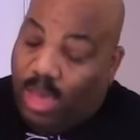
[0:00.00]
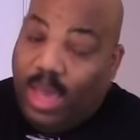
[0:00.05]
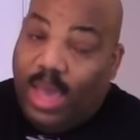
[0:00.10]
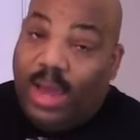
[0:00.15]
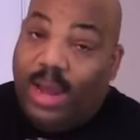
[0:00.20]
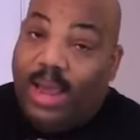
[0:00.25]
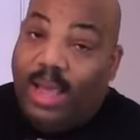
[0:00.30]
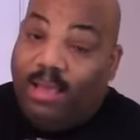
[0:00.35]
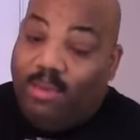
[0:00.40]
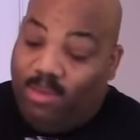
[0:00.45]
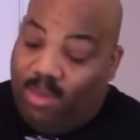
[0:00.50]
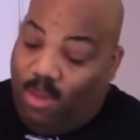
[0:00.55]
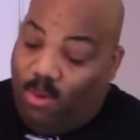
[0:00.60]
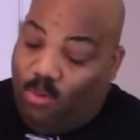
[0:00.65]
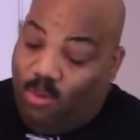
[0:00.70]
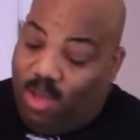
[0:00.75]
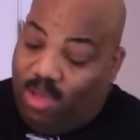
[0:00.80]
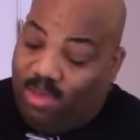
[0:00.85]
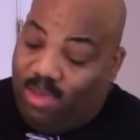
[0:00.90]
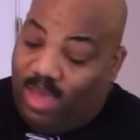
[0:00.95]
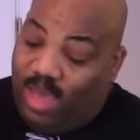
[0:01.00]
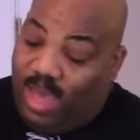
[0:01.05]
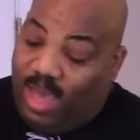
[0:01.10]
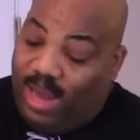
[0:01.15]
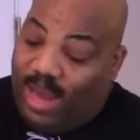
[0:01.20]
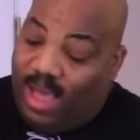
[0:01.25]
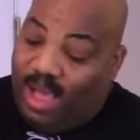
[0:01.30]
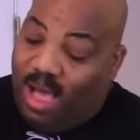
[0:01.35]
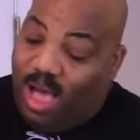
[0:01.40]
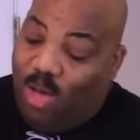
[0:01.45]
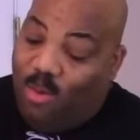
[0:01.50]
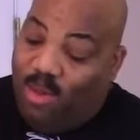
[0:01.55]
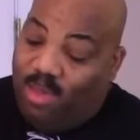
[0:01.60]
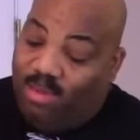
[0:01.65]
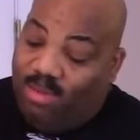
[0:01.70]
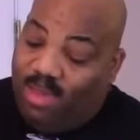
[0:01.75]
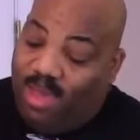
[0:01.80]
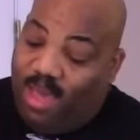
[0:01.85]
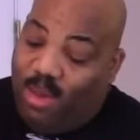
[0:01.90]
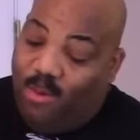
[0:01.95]
And I just say once again, like I
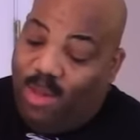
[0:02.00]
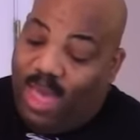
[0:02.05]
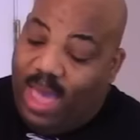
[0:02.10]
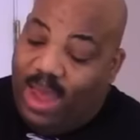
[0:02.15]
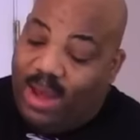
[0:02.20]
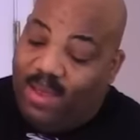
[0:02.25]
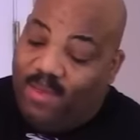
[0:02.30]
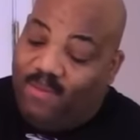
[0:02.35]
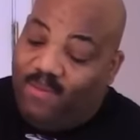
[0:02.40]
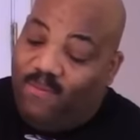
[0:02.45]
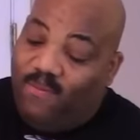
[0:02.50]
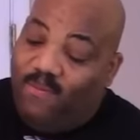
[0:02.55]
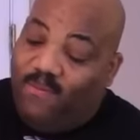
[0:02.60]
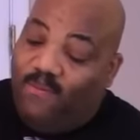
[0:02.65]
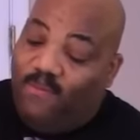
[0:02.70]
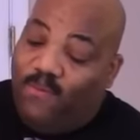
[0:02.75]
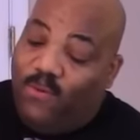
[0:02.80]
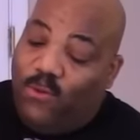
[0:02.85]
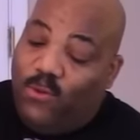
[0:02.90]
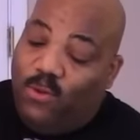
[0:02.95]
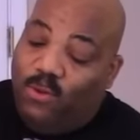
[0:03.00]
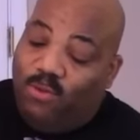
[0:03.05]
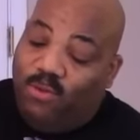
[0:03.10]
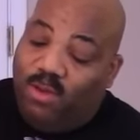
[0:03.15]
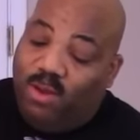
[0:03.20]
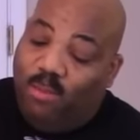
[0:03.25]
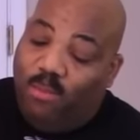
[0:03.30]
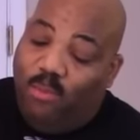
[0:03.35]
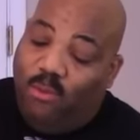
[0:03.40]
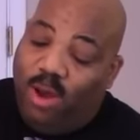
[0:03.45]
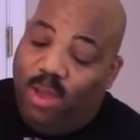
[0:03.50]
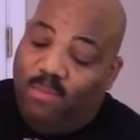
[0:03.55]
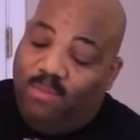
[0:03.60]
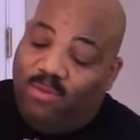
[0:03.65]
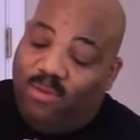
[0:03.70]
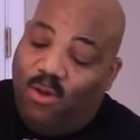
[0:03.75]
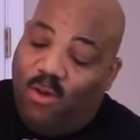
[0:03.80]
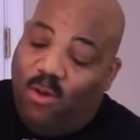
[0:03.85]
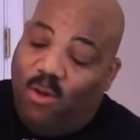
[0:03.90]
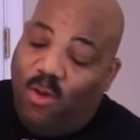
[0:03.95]
always say, we got this full to the brim,
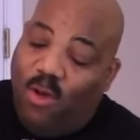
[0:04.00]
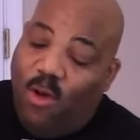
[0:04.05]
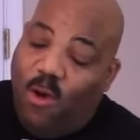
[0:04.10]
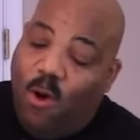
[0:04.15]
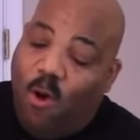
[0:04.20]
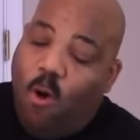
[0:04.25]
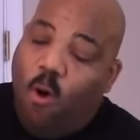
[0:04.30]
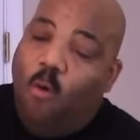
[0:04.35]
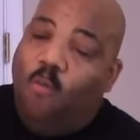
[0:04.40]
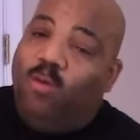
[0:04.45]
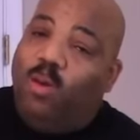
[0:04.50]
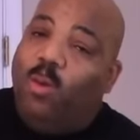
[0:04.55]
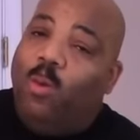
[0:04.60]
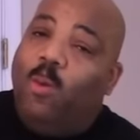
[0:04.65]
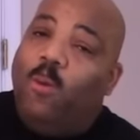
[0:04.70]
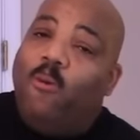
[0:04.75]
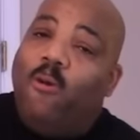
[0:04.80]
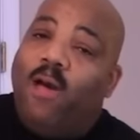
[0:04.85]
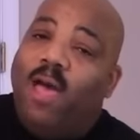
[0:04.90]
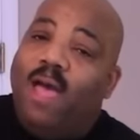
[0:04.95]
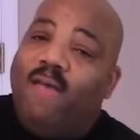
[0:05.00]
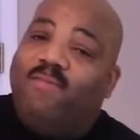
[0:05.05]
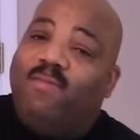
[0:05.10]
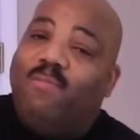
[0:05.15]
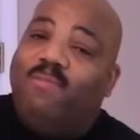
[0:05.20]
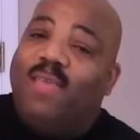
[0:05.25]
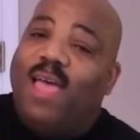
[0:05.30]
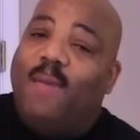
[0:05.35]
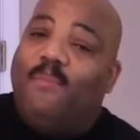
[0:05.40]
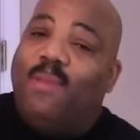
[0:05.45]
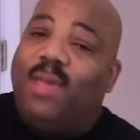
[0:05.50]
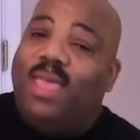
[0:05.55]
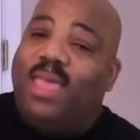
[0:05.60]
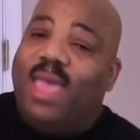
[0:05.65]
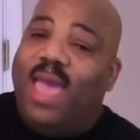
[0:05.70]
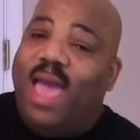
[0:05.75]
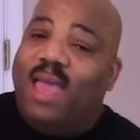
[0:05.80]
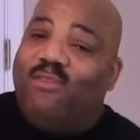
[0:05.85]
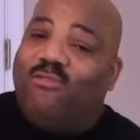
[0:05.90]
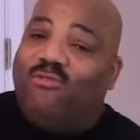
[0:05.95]
so hopefully we won't have some type of
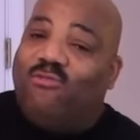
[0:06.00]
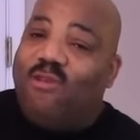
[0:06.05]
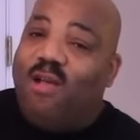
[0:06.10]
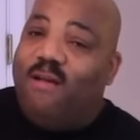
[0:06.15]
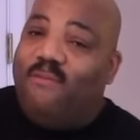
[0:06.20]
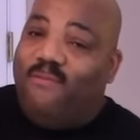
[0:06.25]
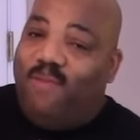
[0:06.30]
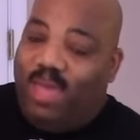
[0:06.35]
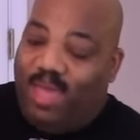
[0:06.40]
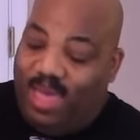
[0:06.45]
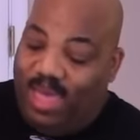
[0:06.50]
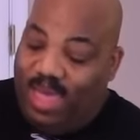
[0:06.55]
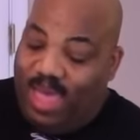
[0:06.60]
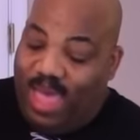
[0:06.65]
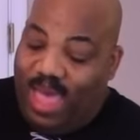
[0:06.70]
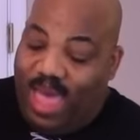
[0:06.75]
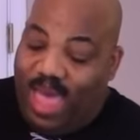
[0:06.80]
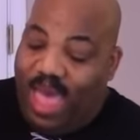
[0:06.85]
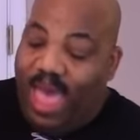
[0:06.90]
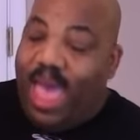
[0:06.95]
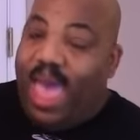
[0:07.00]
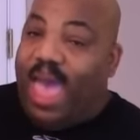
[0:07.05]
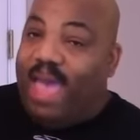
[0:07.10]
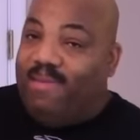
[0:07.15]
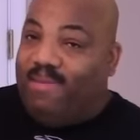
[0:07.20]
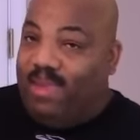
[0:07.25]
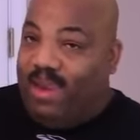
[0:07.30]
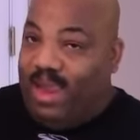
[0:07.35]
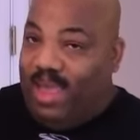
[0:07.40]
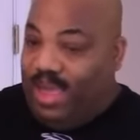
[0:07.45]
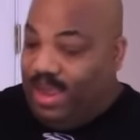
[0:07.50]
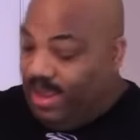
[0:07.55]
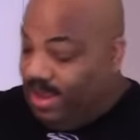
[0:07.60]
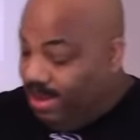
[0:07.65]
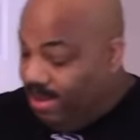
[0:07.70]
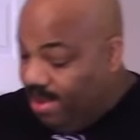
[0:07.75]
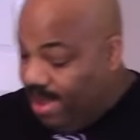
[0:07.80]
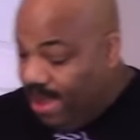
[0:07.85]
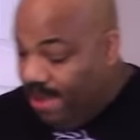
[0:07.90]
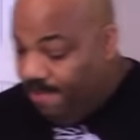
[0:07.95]
catastrophic accident,
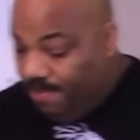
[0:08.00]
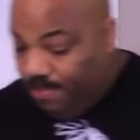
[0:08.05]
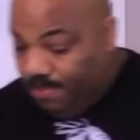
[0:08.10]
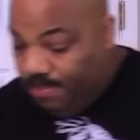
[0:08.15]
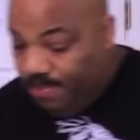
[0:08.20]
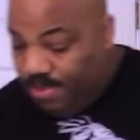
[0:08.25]
okay?